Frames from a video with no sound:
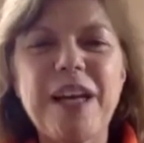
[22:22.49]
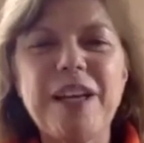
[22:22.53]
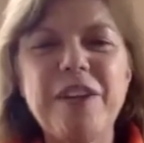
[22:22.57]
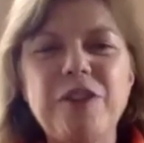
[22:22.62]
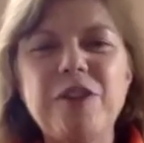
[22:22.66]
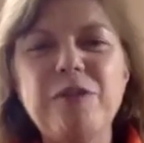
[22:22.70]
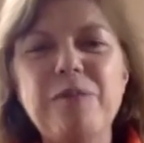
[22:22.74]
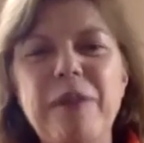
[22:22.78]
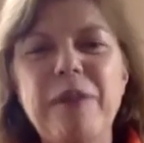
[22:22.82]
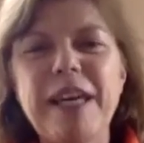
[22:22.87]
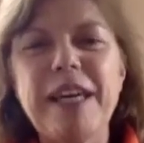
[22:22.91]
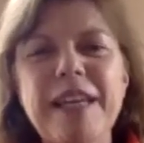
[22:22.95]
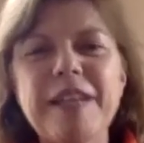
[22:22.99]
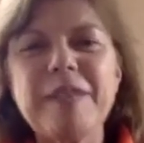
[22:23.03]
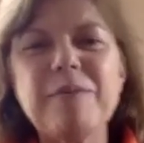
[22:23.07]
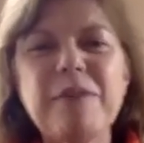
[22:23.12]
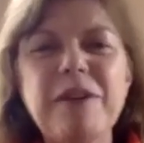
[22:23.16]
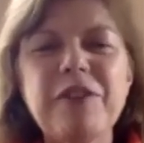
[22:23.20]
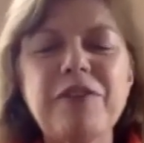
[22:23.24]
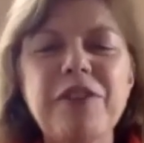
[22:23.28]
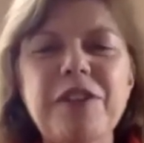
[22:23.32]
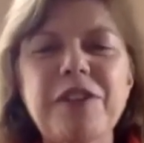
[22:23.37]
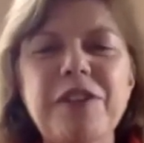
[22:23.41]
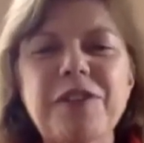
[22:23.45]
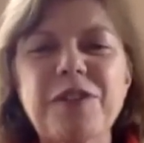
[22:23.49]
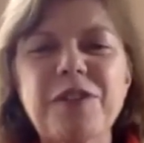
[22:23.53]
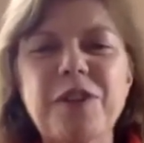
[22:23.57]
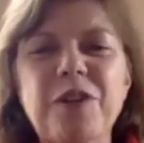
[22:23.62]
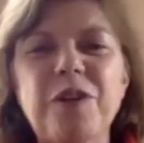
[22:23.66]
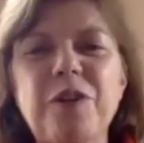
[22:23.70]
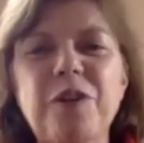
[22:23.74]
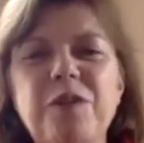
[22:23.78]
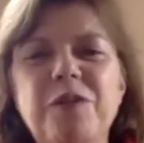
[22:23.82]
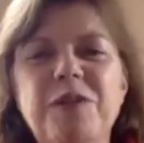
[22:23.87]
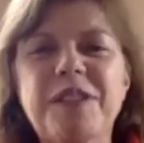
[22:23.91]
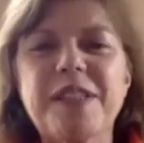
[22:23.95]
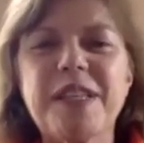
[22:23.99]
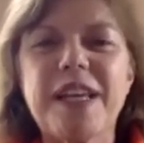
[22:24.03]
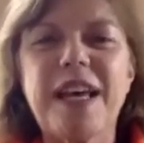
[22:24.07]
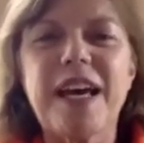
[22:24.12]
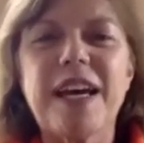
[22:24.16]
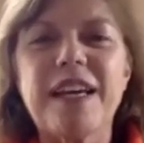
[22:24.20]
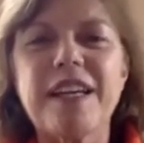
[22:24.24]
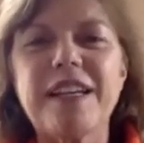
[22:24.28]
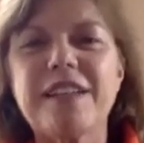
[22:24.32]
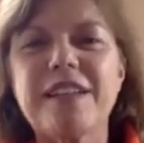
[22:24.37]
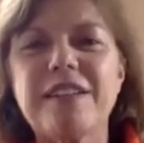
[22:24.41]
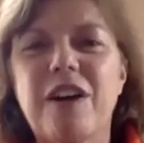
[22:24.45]
You're making me feel so sad
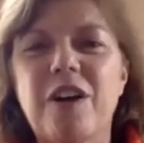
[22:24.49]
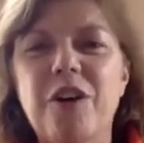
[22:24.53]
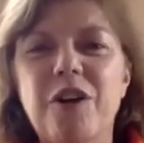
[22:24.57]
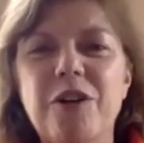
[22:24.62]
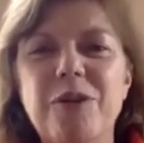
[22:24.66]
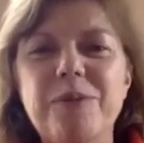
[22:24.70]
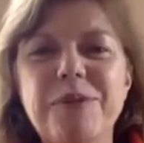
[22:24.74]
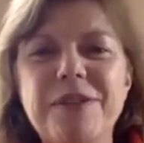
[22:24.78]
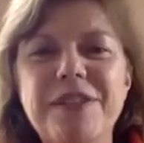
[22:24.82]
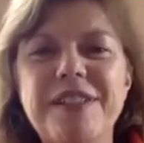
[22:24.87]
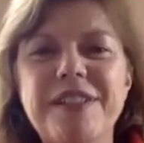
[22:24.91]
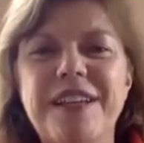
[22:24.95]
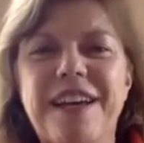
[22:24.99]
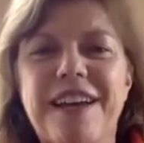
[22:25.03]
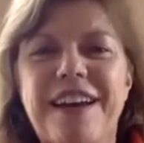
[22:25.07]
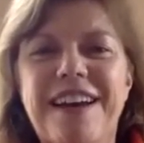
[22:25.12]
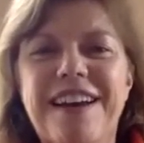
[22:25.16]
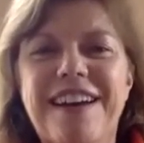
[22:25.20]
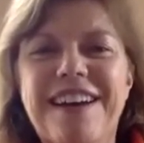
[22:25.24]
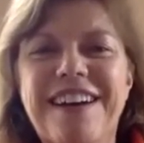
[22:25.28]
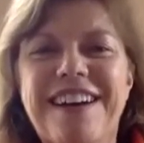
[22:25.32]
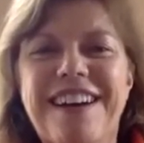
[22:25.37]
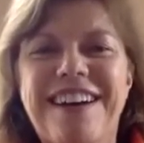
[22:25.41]
and homesick